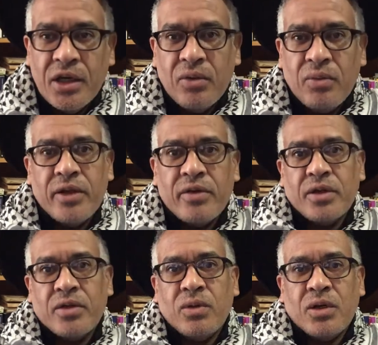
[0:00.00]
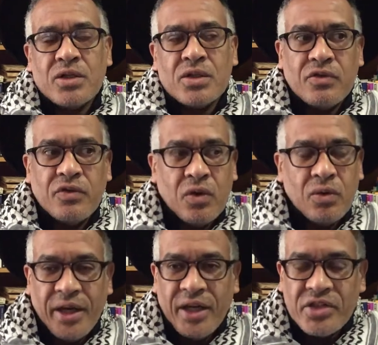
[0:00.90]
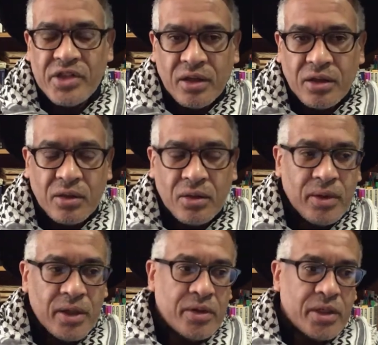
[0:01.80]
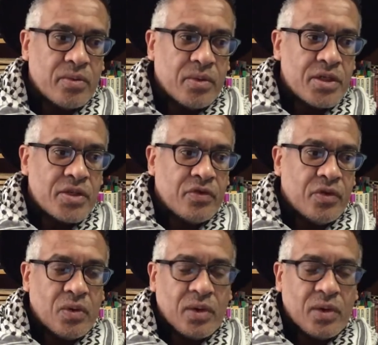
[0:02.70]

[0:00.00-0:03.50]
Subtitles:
whether it was for Pesach or whether it was for